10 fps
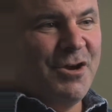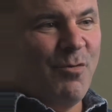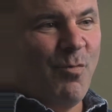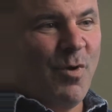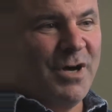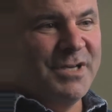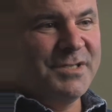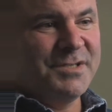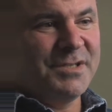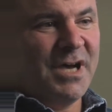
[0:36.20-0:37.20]

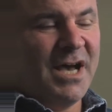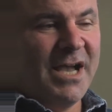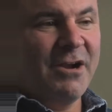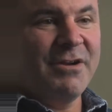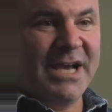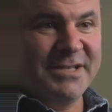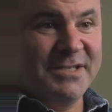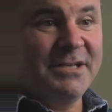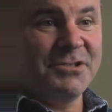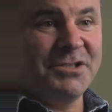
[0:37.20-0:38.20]
was hired as
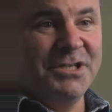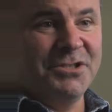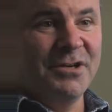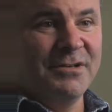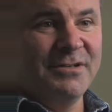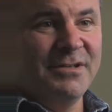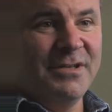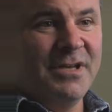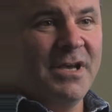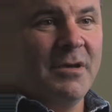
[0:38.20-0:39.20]
an English teacher,
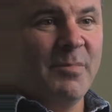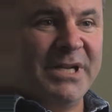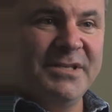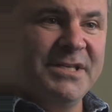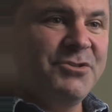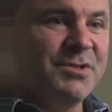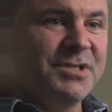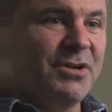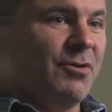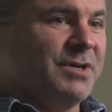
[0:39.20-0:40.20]
but his interest
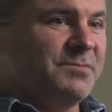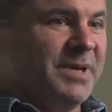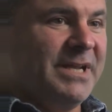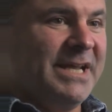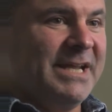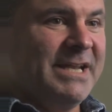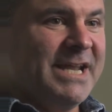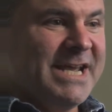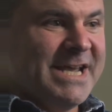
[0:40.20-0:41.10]
had always been in